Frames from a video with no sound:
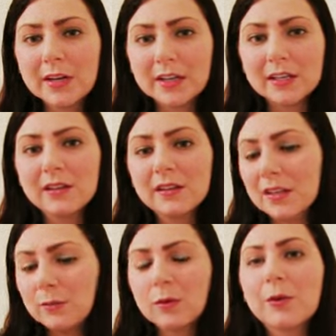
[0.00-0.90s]
I
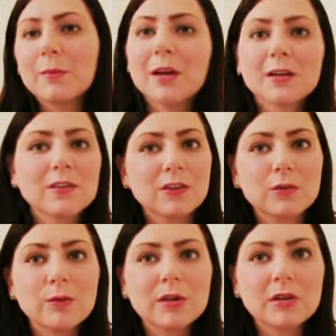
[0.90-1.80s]
keep going back to
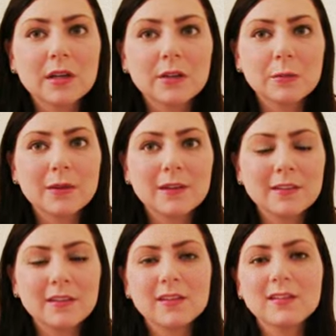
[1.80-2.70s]
Goodwill or other
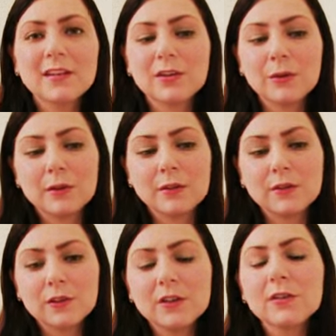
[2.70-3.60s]
places and going
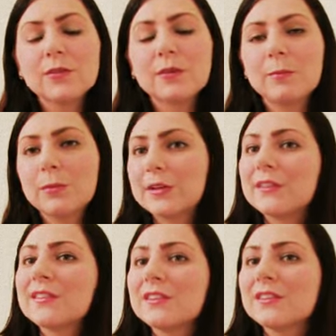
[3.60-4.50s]
straight to the red
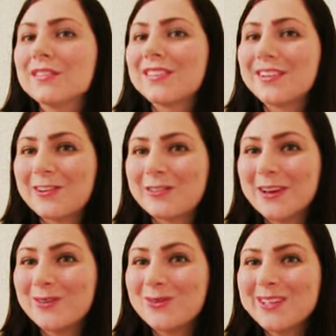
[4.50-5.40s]
blazers until I
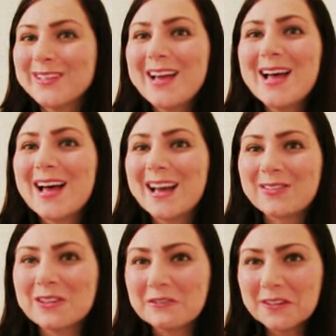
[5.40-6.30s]
find one. I
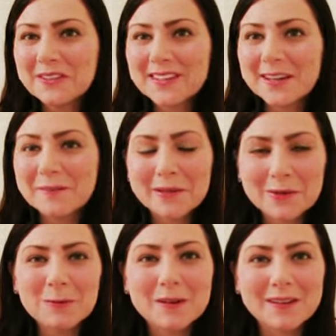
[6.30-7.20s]
have not found it yet, but
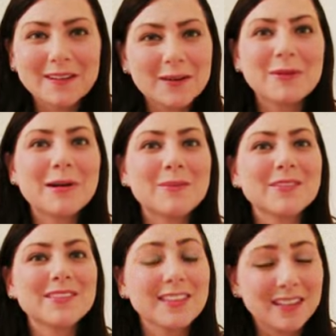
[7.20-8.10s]
I will, I
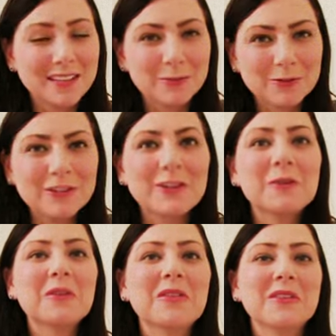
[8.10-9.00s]
promise, and I will share
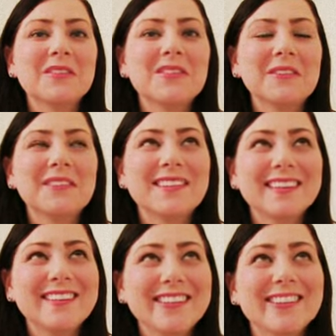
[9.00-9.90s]
it with you as soon as
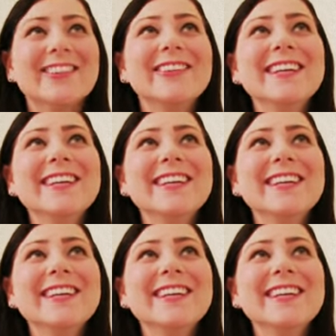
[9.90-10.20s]
I do.